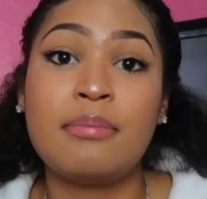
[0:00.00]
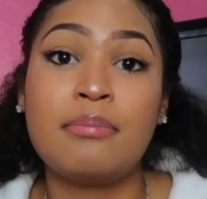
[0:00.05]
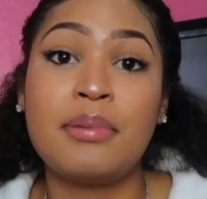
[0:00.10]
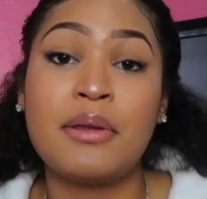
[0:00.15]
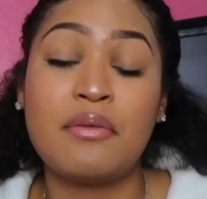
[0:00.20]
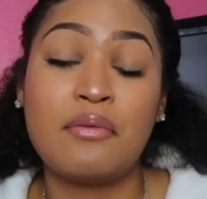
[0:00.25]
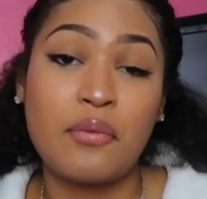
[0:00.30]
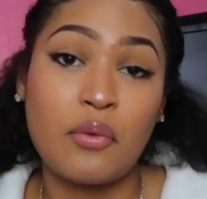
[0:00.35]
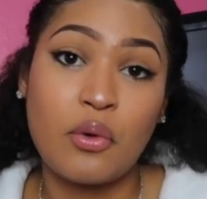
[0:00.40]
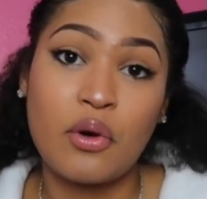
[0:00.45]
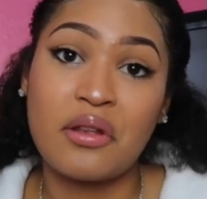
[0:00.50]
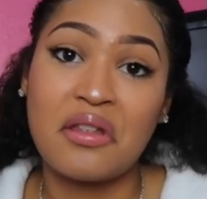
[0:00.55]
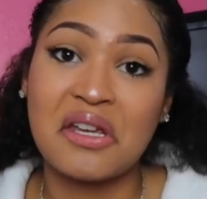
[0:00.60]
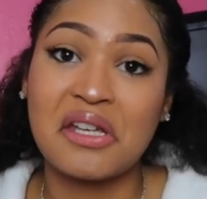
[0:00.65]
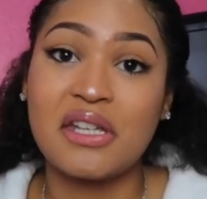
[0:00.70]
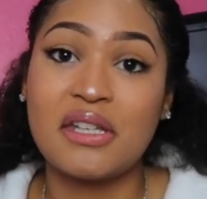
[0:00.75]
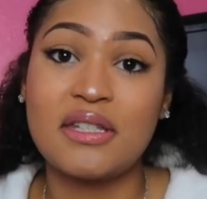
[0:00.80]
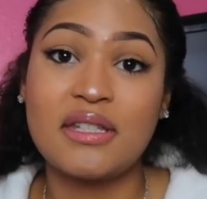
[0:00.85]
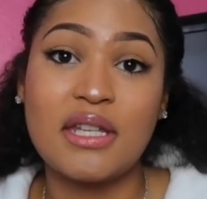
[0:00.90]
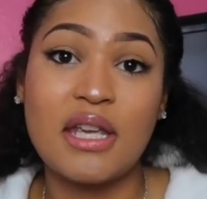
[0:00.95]
before
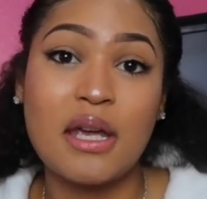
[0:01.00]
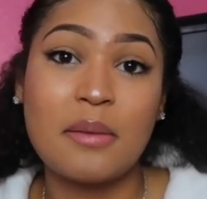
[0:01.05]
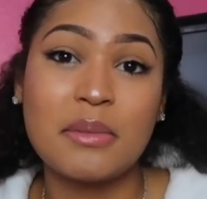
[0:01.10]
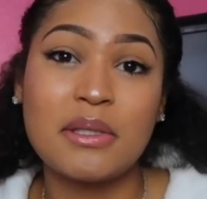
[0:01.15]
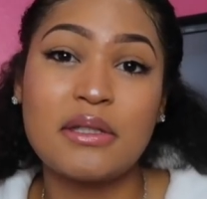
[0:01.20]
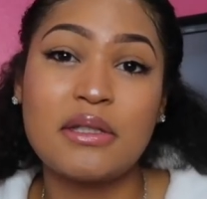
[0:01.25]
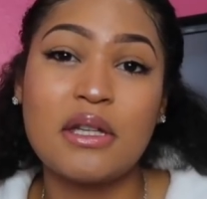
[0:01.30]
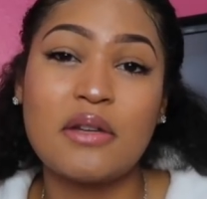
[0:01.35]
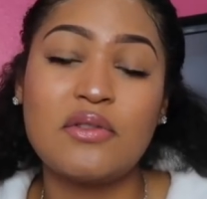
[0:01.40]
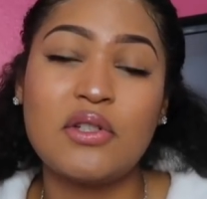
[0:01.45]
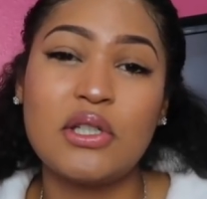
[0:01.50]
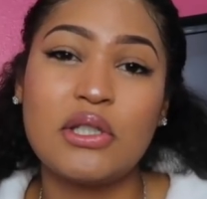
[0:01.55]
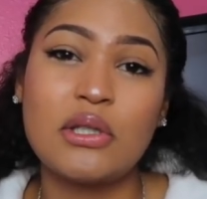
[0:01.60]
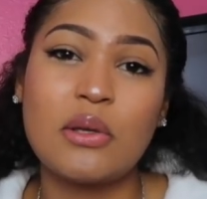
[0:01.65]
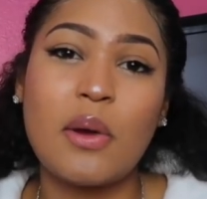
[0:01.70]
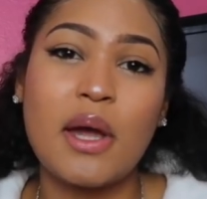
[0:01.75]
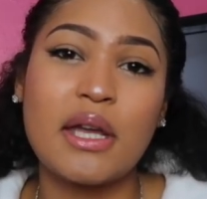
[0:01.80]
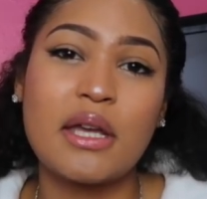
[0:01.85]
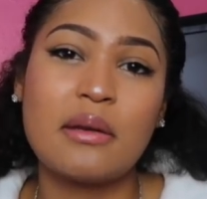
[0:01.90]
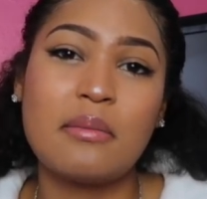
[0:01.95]
like exams and stuff, just
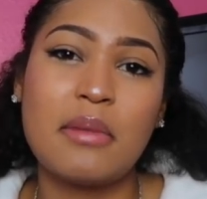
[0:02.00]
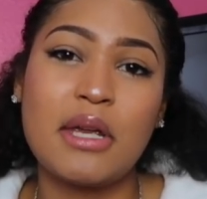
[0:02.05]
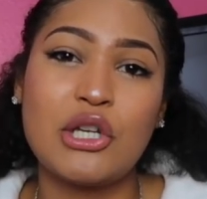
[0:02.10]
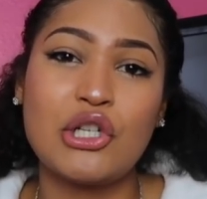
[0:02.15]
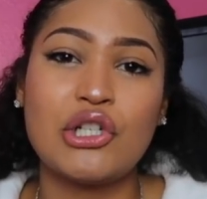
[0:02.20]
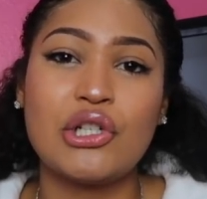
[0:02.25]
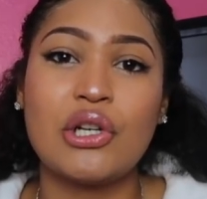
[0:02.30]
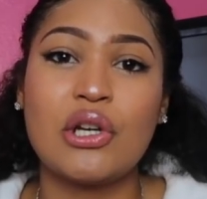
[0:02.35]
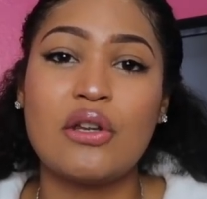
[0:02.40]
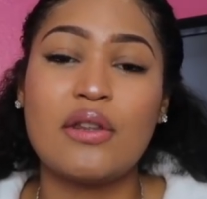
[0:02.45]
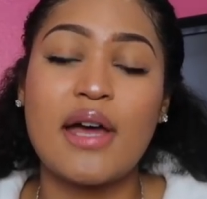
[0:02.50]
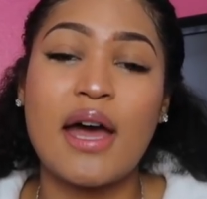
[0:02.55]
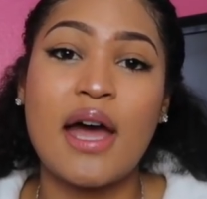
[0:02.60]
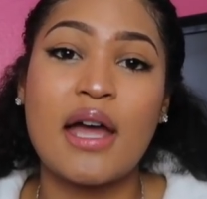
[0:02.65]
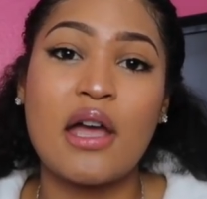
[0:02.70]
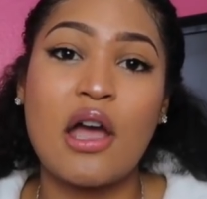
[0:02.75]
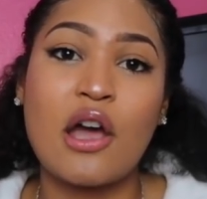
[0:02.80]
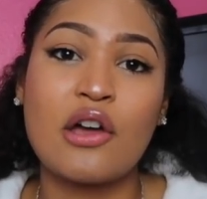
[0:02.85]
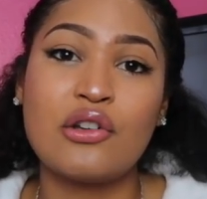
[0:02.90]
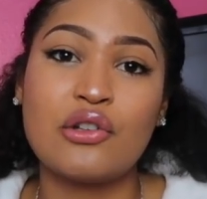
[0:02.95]
so I could make sure that
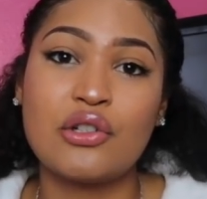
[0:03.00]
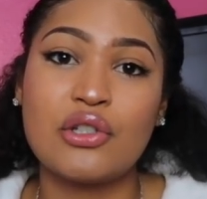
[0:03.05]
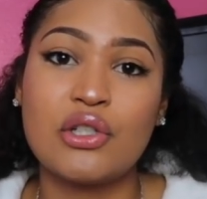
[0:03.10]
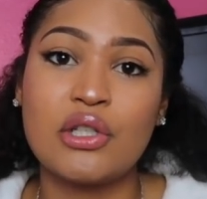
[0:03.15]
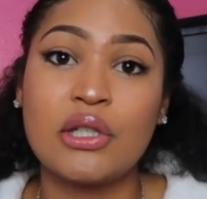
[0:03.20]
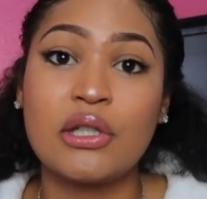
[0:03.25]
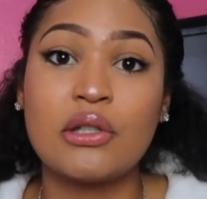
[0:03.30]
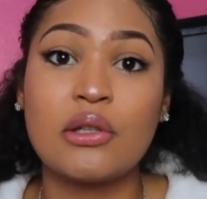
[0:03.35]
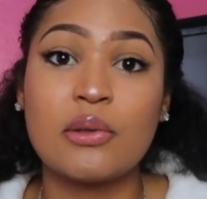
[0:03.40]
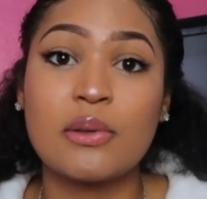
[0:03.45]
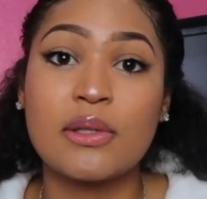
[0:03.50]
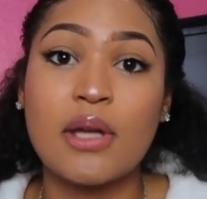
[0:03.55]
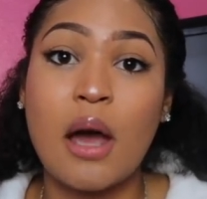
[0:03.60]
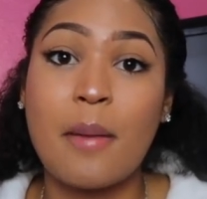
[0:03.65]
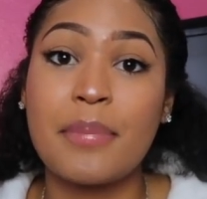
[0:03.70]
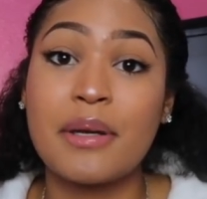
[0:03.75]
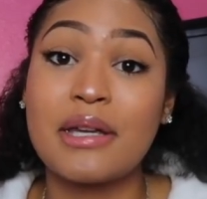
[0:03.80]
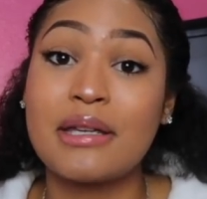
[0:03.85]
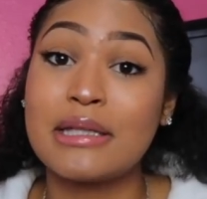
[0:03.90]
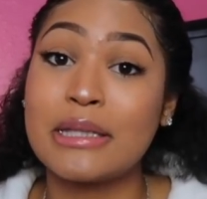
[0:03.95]
I understood those
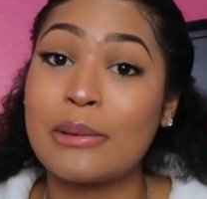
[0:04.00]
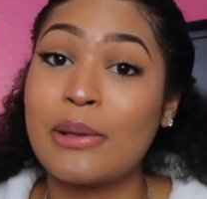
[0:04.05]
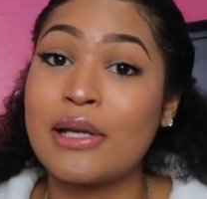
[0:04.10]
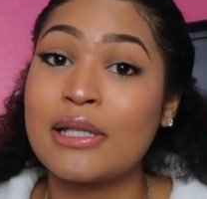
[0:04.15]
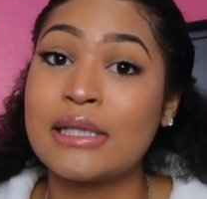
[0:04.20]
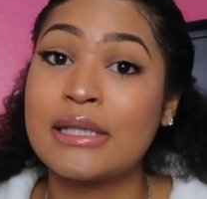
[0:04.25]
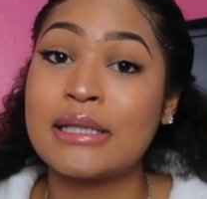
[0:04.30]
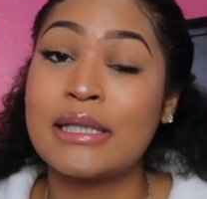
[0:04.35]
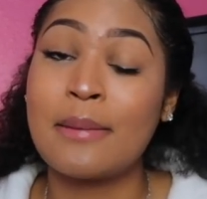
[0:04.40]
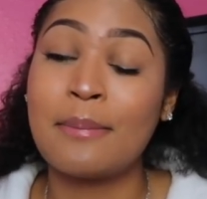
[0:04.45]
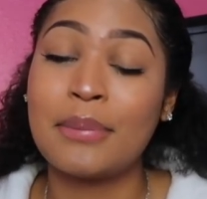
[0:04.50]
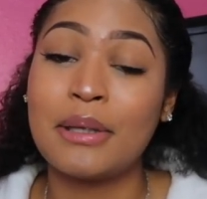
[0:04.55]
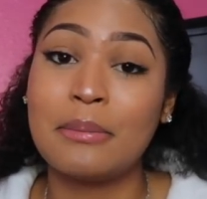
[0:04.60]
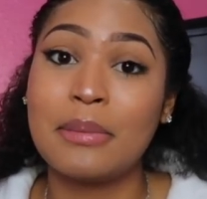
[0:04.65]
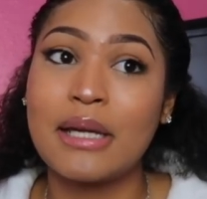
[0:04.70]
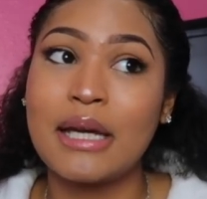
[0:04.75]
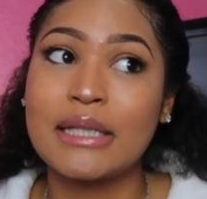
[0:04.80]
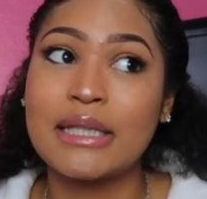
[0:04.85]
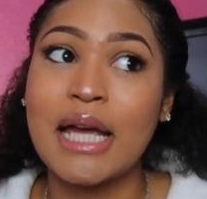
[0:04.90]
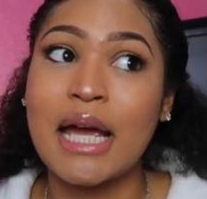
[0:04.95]
topics as well, simply
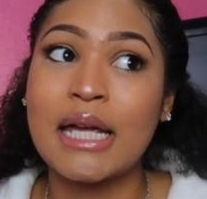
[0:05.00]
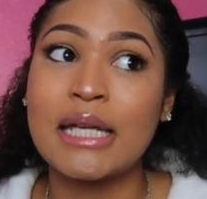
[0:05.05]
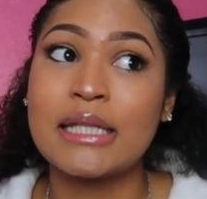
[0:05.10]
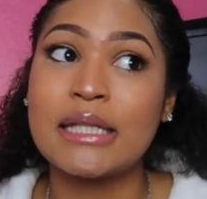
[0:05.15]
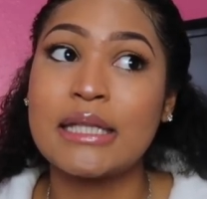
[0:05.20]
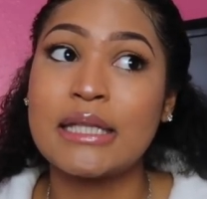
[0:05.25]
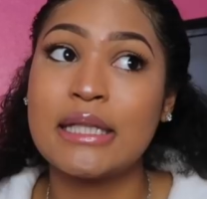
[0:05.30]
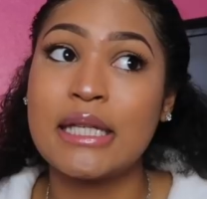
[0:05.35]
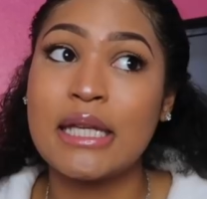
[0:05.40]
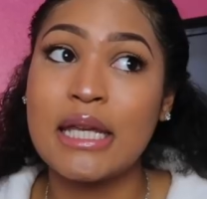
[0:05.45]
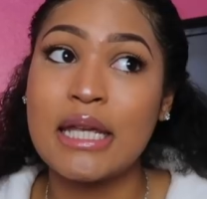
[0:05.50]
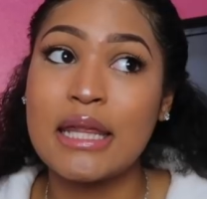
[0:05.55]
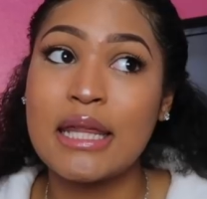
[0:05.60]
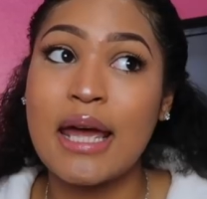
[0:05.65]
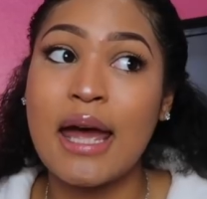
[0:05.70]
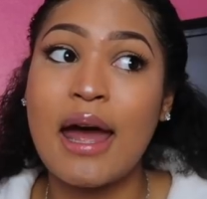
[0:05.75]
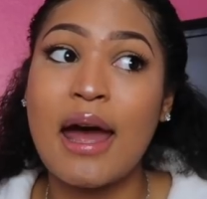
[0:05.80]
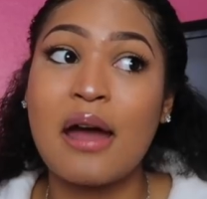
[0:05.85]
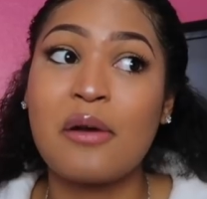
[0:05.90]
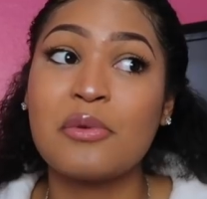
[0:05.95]
because I seen
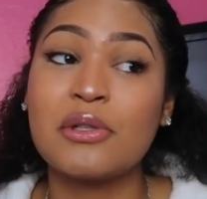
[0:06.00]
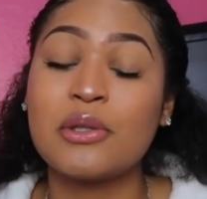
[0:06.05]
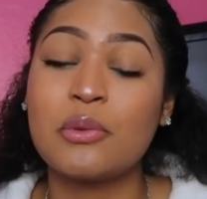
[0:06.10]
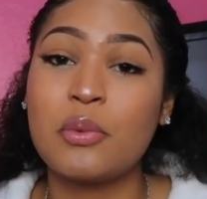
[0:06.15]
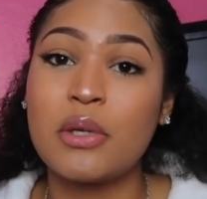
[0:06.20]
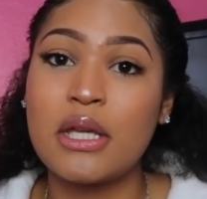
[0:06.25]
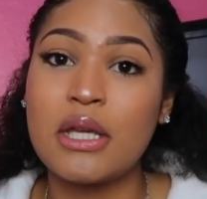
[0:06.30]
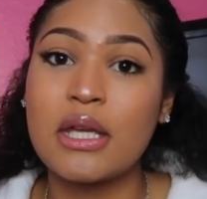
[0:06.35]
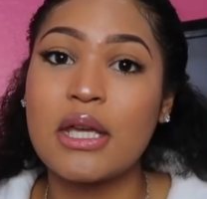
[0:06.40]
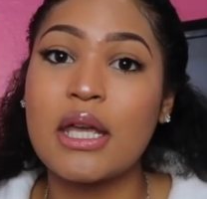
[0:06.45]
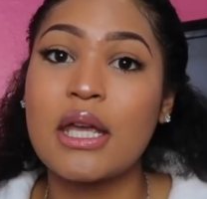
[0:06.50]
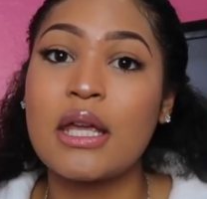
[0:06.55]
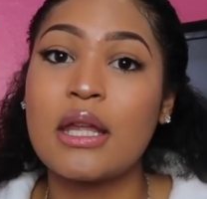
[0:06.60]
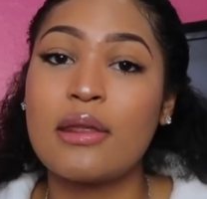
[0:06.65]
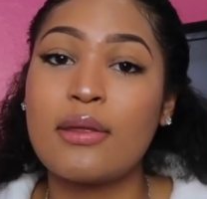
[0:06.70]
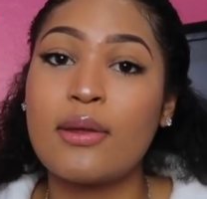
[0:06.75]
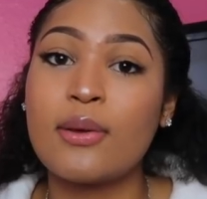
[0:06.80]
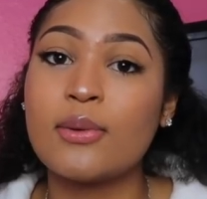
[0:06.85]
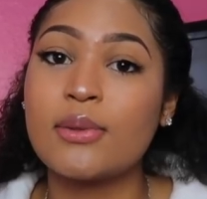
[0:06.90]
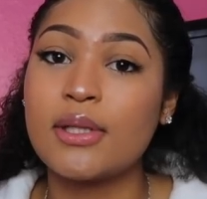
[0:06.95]
that I was weak
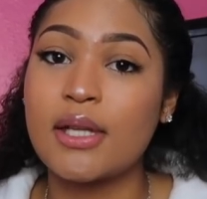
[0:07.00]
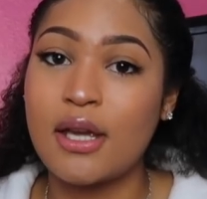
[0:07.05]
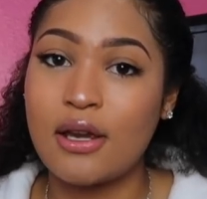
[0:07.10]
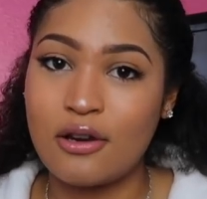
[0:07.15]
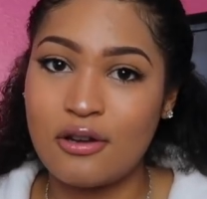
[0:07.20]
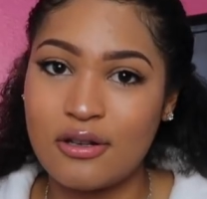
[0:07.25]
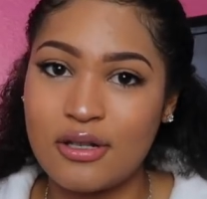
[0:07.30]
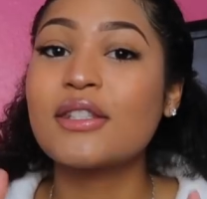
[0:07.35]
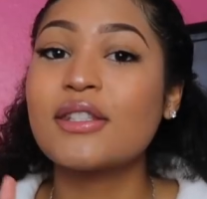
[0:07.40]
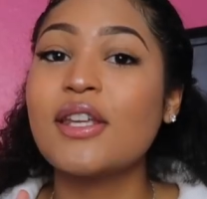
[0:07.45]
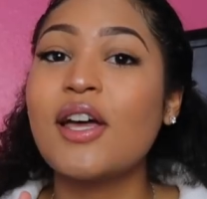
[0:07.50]
in those areas.